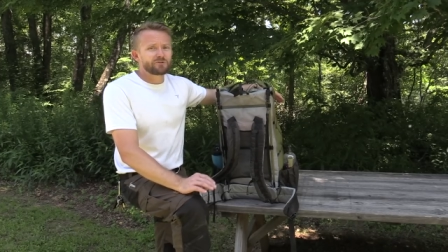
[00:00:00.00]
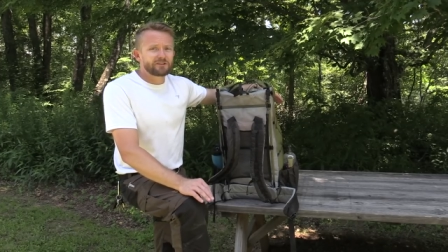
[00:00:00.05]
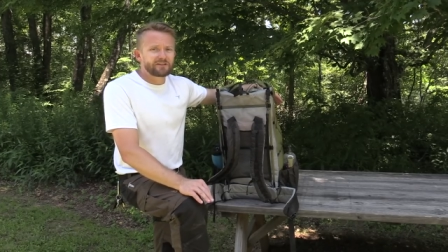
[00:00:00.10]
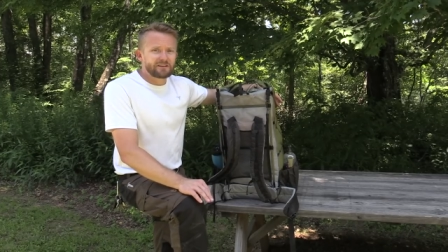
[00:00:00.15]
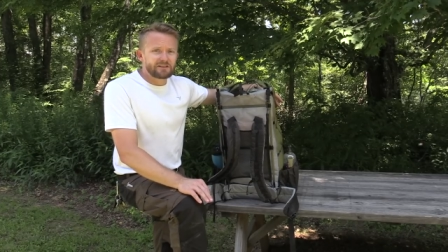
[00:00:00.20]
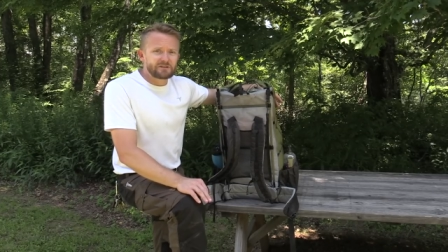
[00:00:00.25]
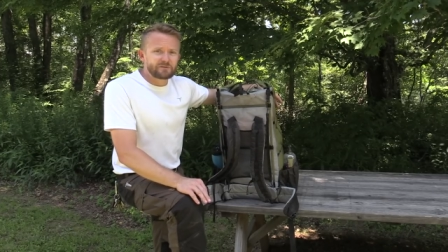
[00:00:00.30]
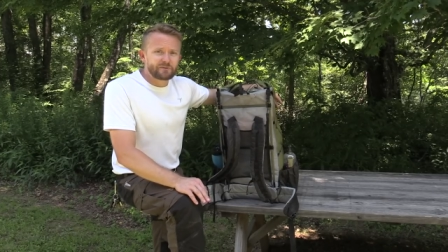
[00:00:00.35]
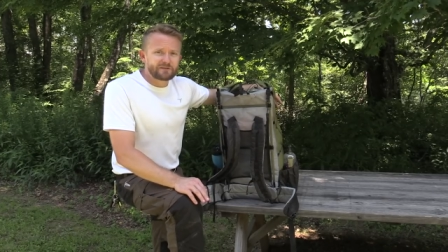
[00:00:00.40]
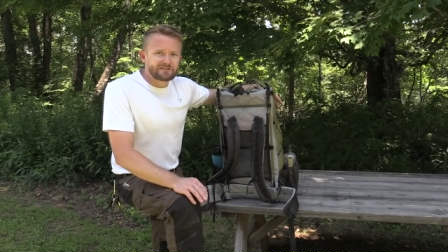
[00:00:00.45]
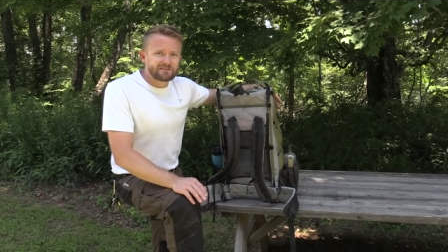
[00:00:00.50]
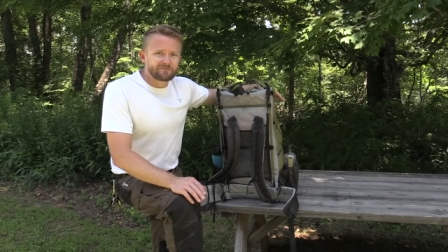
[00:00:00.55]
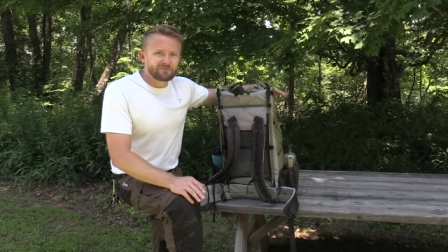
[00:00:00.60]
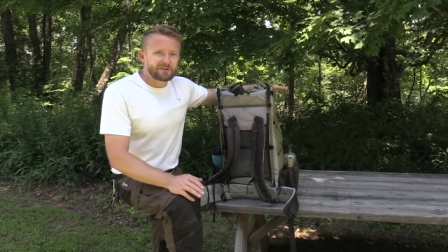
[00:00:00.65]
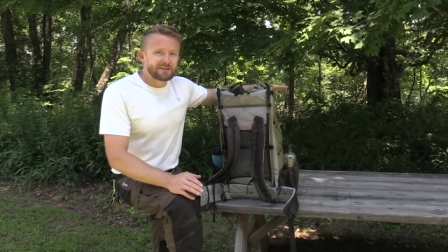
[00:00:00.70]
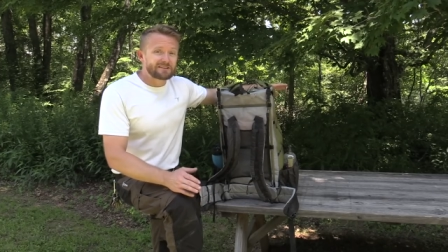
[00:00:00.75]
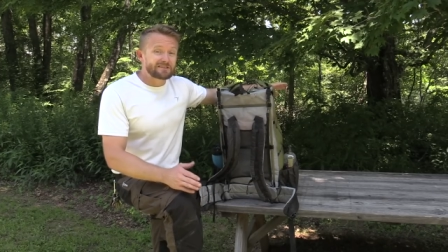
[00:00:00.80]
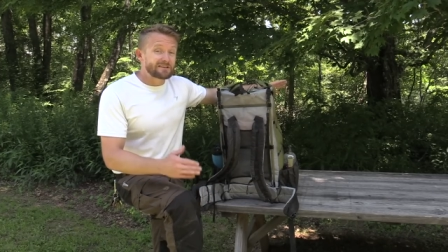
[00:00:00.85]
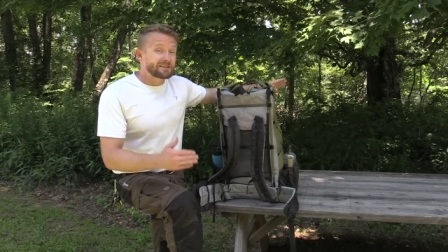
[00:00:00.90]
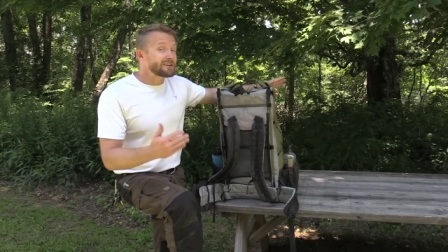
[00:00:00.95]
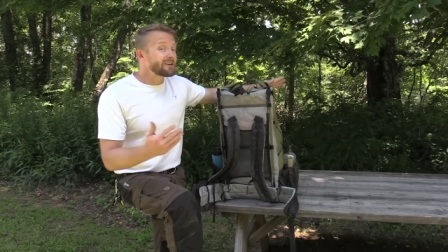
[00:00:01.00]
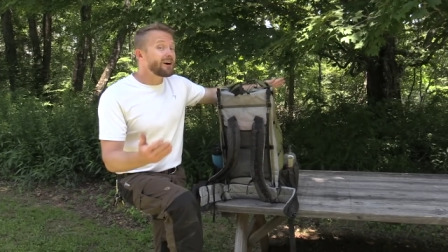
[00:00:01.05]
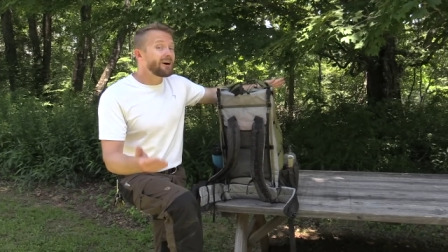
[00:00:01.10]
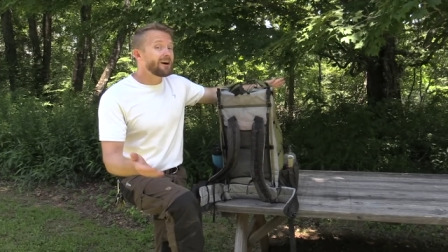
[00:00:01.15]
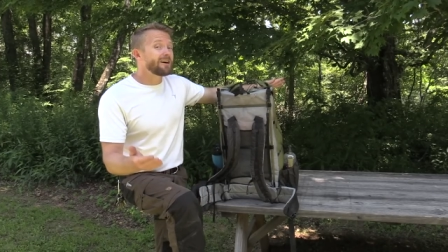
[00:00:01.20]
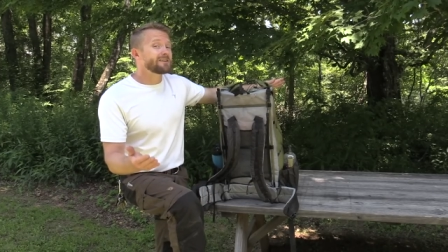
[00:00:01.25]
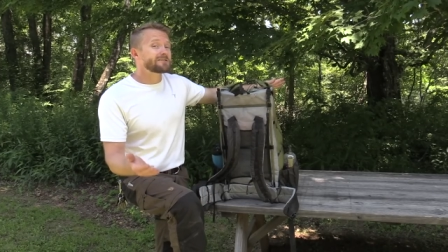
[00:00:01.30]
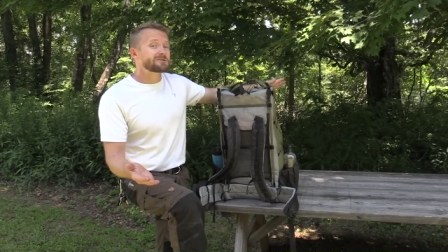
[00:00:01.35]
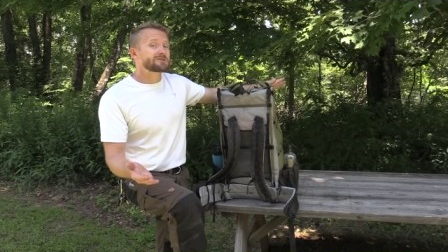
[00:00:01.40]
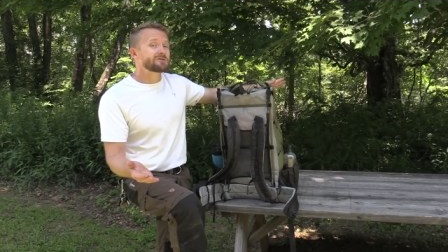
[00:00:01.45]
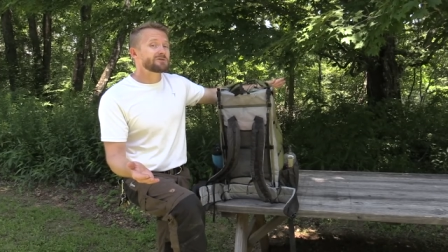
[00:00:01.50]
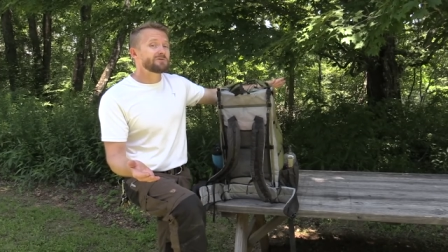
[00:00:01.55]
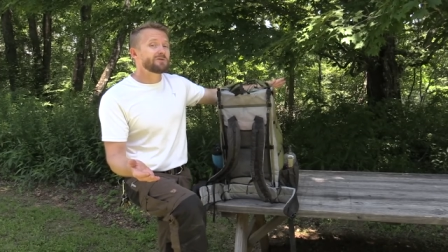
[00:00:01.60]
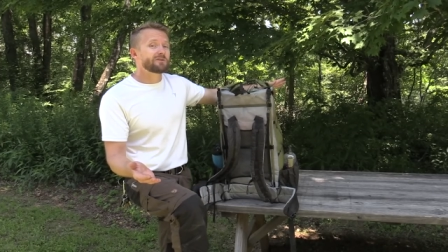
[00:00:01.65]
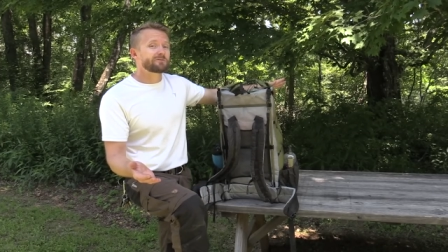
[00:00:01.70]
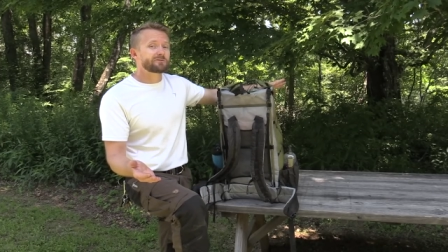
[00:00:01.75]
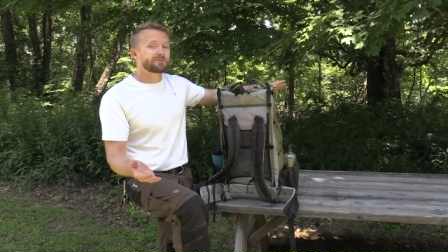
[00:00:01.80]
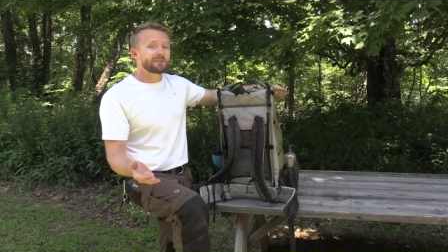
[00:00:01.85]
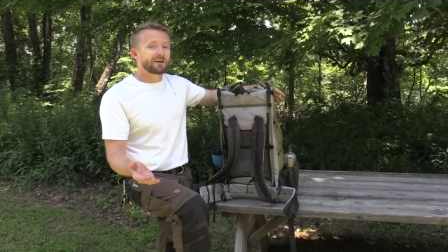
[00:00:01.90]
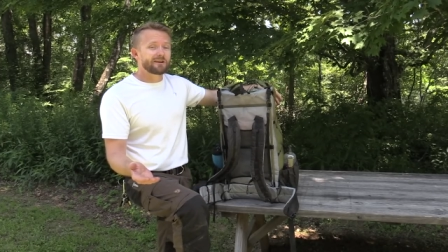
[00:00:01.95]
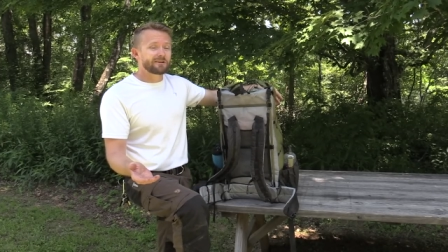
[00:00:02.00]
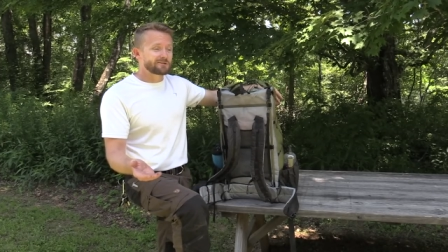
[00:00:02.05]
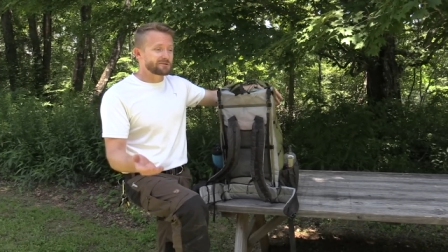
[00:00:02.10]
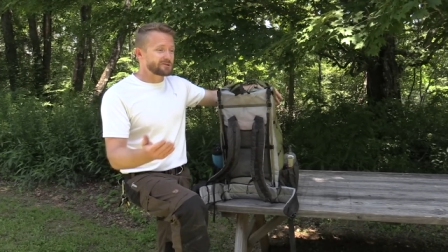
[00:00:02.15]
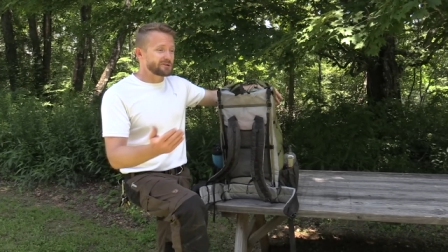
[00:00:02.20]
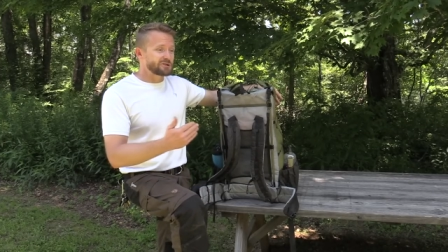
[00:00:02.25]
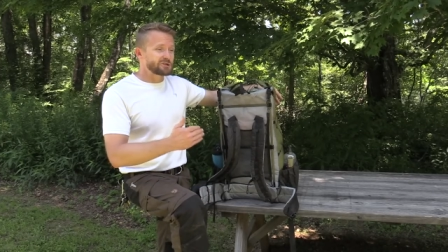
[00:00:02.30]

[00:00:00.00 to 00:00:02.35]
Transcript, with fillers: really expensive because it costs $200